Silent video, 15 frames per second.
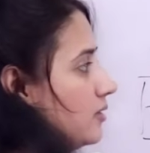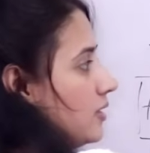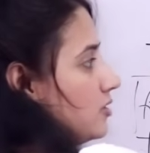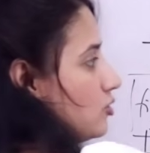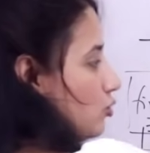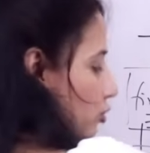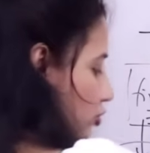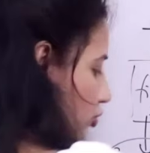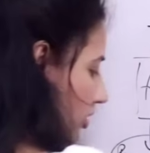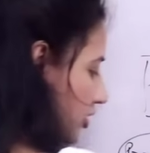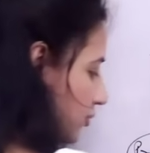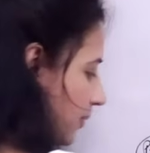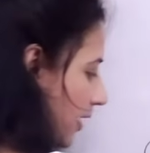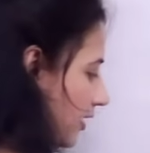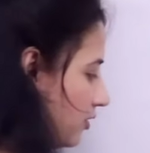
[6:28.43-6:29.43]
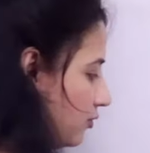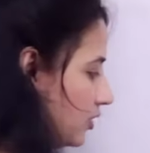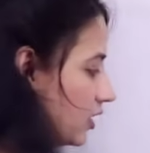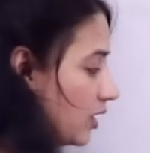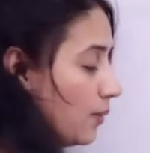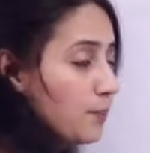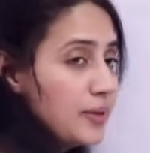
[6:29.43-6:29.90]
This also expanded
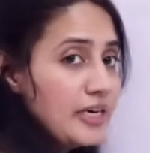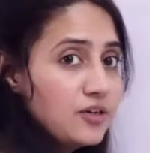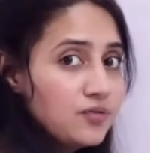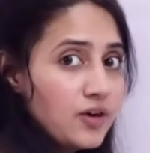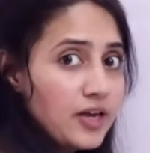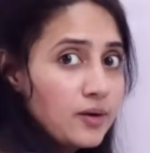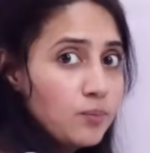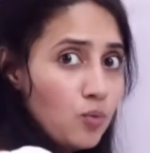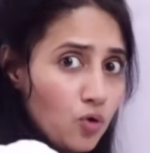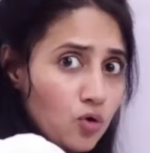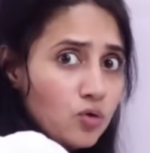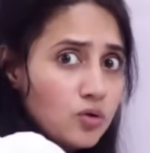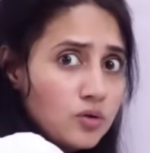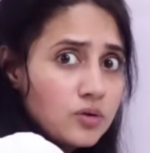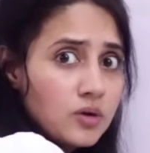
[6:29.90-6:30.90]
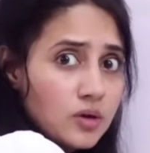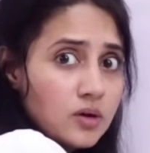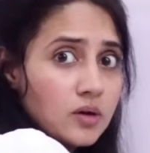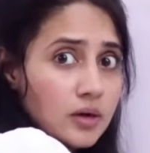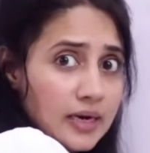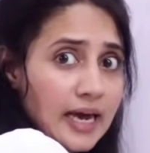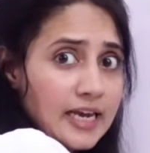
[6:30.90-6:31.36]
with a complete file. More
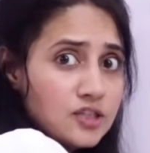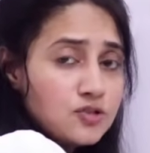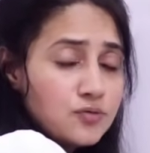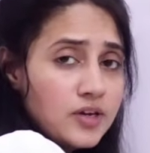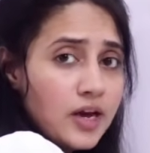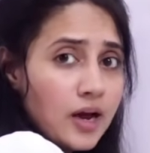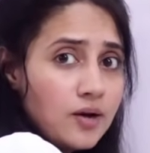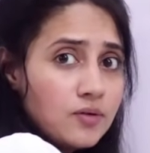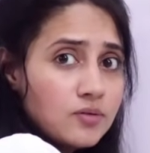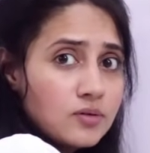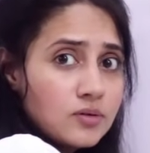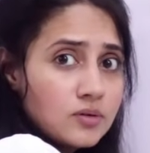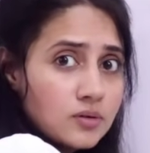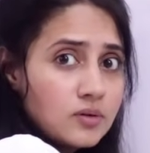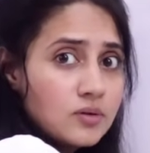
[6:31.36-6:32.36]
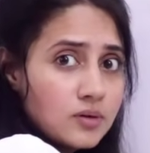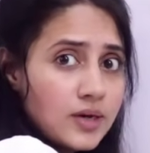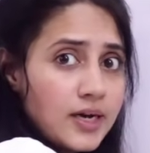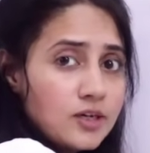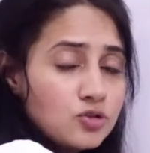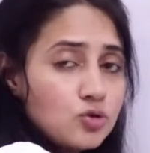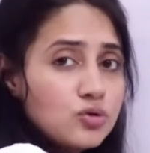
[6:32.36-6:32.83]
lines we have,
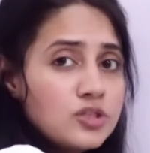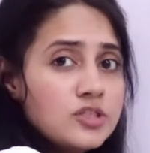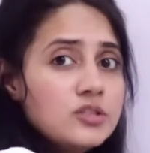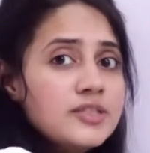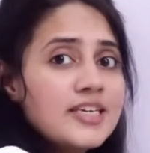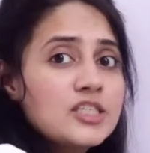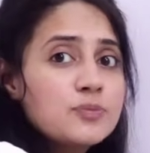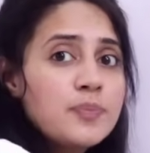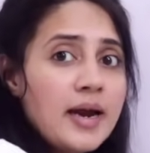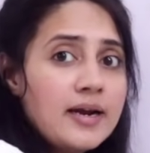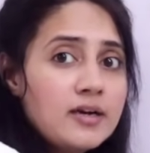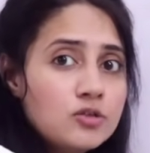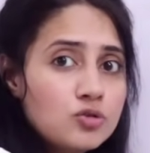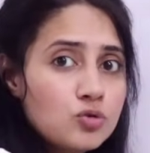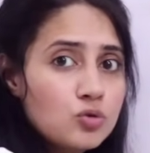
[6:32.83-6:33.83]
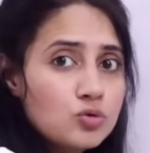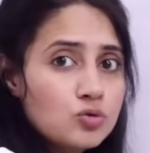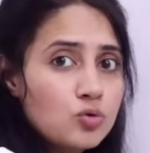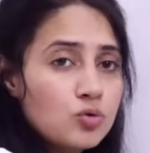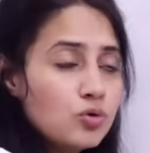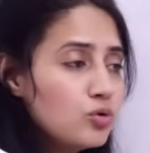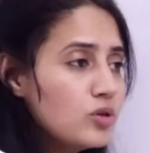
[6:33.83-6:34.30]
right? So this is expanded source
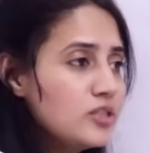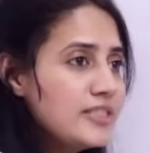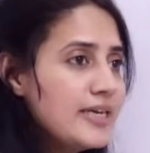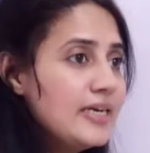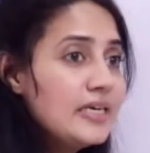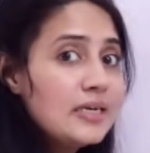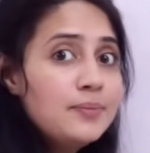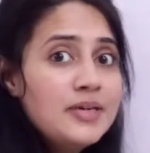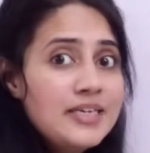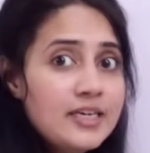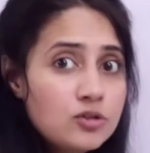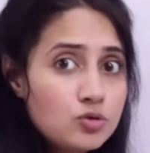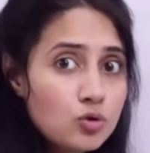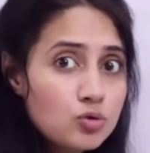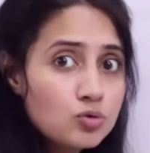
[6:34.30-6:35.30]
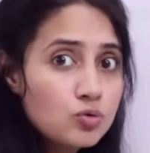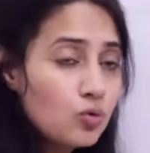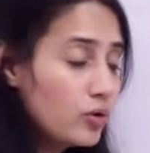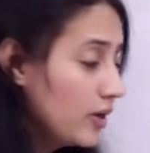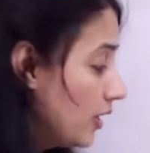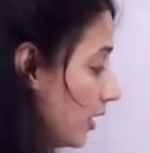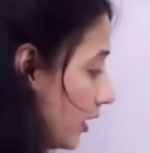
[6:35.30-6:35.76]
code, or you can say intermediate source
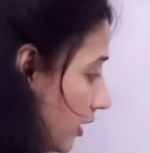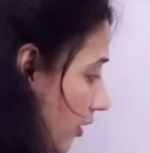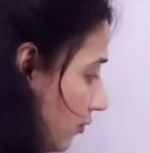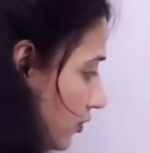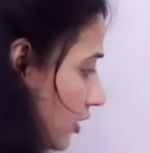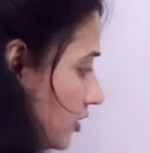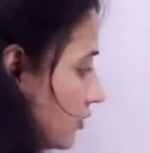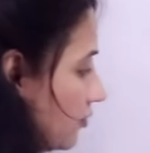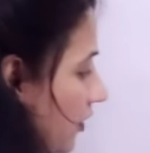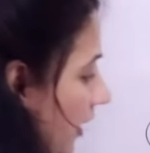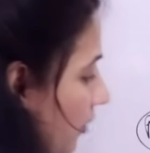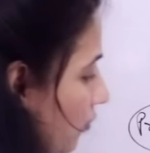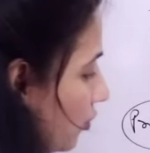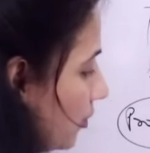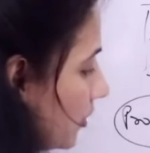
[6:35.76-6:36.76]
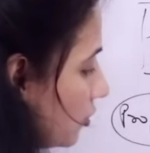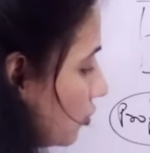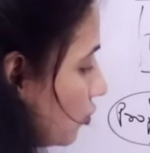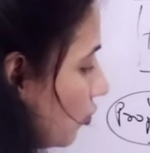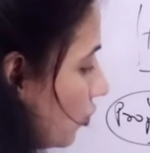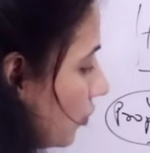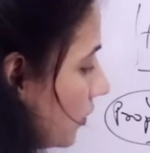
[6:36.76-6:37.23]
code. Now this file would be
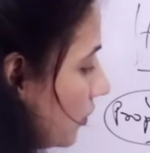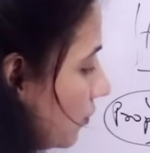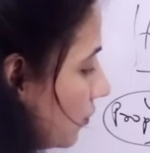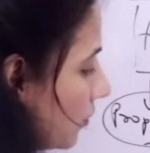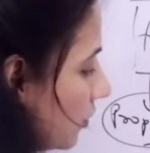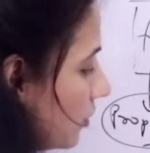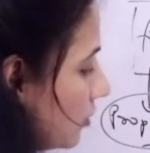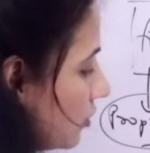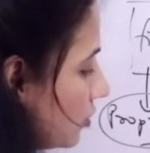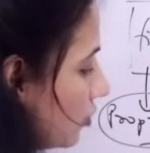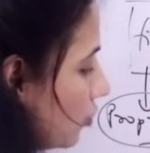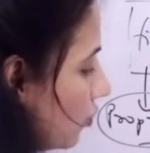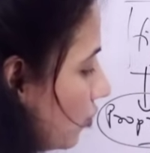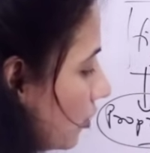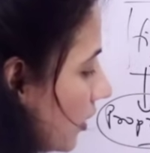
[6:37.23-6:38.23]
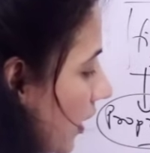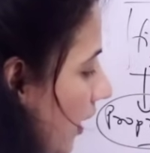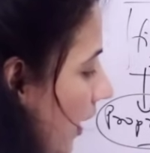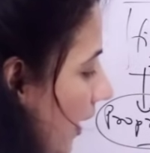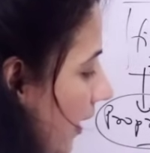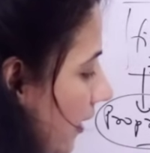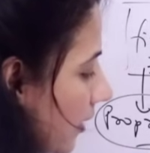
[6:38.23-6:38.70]
stored with
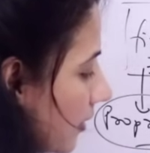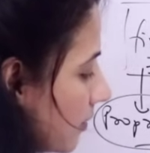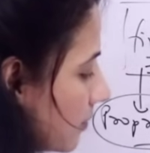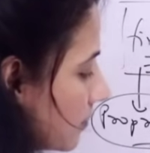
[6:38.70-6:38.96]
first.i.